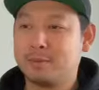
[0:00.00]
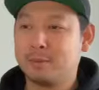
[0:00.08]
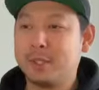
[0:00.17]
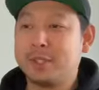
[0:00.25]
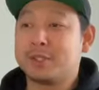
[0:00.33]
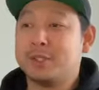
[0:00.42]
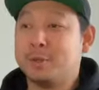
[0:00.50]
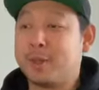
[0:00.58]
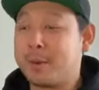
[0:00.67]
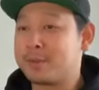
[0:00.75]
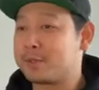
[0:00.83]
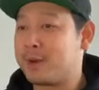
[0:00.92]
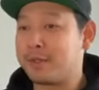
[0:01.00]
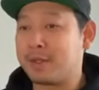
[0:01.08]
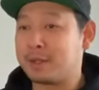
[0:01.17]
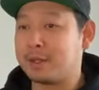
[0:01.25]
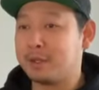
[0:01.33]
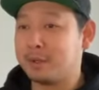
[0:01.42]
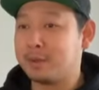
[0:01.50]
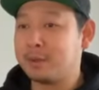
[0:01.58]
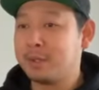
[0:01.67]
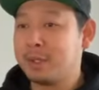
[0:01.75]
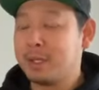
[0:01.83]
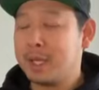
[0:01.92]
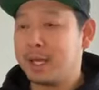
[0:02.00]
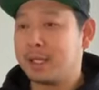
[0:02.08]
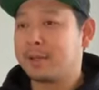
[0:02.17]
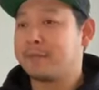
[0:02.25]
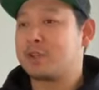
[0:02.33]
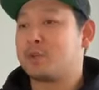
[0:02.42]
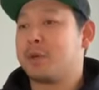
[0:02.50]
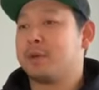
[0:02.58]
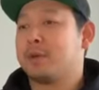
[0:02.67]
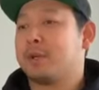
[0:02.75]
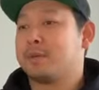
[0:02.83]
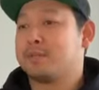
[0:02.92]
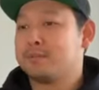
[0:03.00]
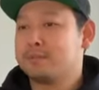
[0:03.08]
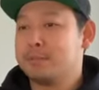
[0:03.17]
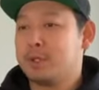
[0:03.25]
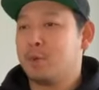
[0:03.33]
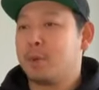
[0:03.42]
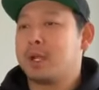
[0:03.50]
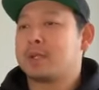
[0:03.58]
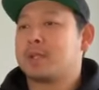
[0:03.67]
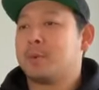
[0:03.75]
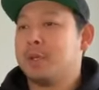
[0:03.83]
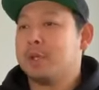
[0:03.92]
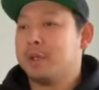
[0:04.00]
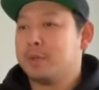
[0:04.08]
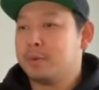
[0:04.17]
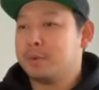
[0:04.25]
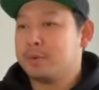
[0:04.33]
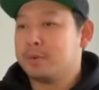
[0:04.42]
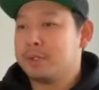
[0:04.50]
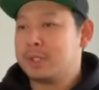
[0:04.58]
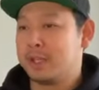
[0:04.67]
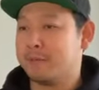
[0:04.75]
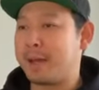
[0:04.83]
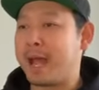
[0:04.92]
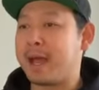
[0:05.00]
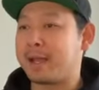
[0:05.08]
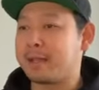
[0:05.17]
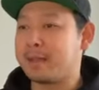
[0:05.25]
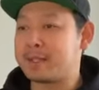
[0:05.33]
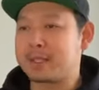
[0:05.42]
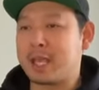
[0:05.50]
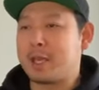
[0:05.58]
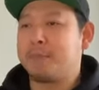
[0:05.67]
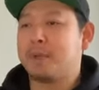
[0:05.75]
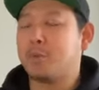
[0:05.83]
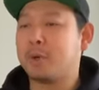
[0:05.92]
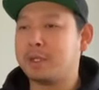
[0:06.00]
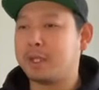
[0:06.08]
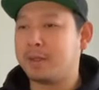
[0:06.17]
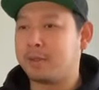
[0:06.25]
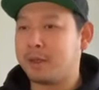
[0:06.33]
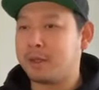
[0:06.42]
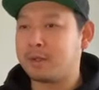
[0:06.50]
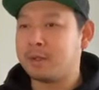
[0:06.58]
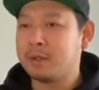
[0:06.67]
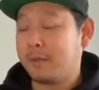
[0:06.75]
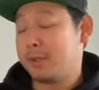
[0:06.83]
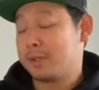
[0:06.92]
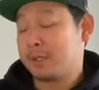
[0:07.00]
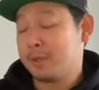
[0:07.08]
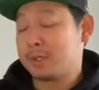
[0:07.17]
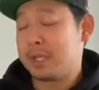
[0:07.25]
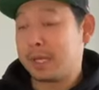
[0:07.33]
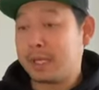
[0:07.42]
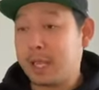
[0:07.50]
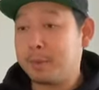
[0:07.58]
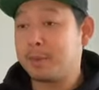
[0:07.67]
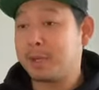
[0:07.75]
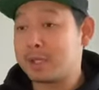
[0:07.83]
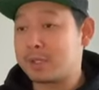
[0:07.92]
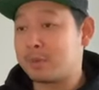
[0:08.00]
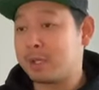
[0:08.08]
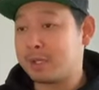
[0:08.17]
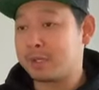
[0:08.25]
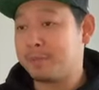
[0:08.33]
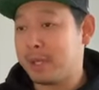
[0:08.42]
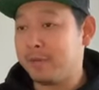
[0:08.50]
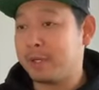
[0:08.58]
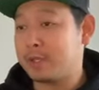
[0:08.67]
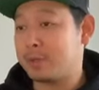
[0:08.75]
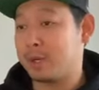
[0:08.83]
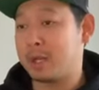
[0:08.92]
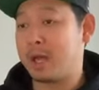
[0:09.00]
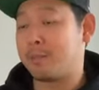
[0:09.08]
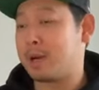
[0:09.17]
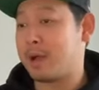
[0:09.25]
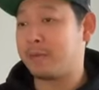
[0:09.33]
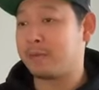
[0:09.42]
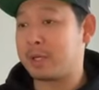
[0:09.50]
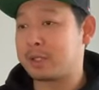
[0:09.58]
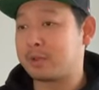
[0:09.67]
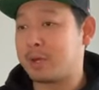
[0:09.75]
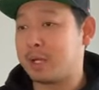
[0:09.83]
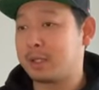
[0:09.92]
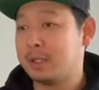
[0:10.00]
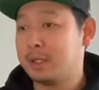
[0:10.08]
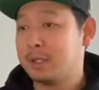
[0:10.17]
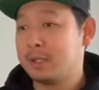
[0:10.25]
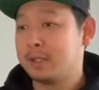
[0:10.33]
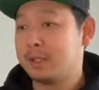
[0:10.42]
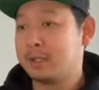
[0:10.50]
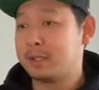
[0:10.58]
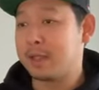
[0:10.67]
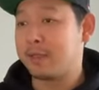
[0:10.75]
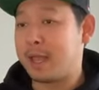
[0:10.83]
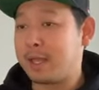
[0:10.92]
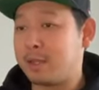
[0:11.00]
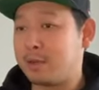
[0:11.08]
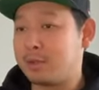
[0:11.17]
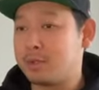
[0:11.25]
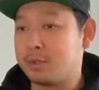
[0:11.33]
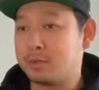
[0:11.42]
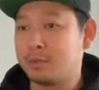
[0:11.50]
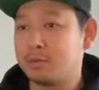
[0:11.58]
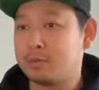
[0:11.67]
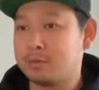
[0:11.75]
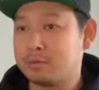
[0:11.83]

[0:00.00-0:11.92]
We just knew that was the right thing to do, and it left us wondering, you know, what else can we do to give back? This can't be a one day thing. The solution that came to us was pivoting to a nonprofit restaurant to say thank you to